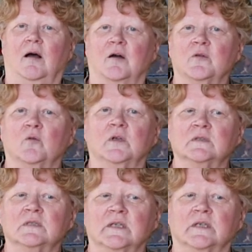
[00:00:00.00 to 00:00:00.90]
are the
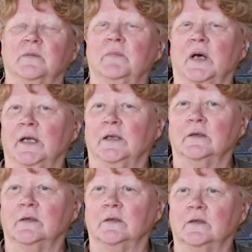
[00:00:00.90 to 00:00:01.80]
ones that
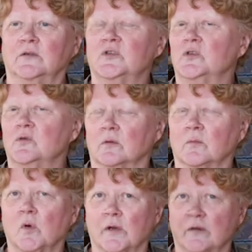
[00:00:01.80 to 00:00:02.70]
combine two
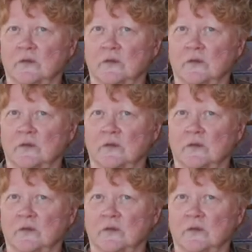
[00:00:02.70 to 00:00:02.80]
or more of